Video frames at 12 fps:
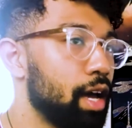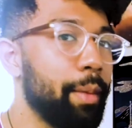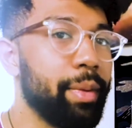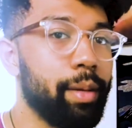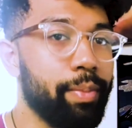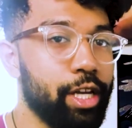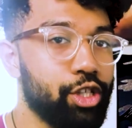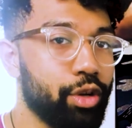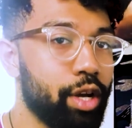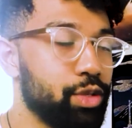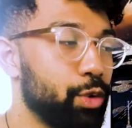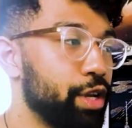I made a
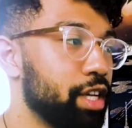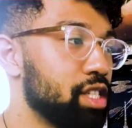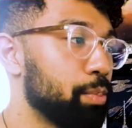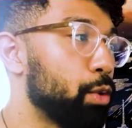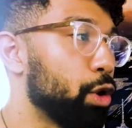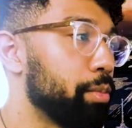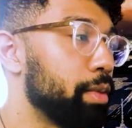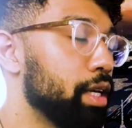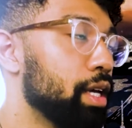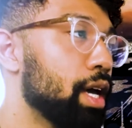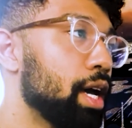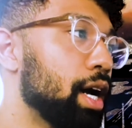Patreon to where you can support
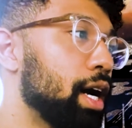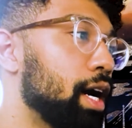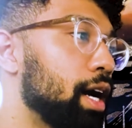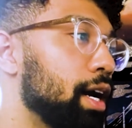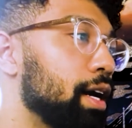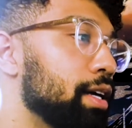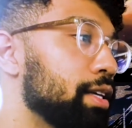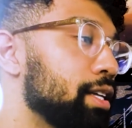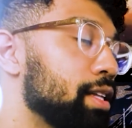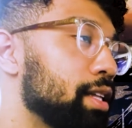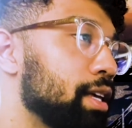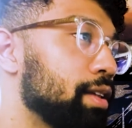me
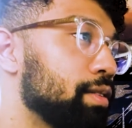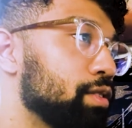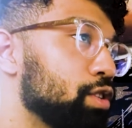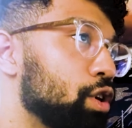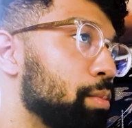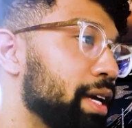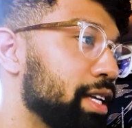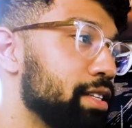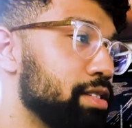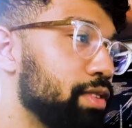in you know, making these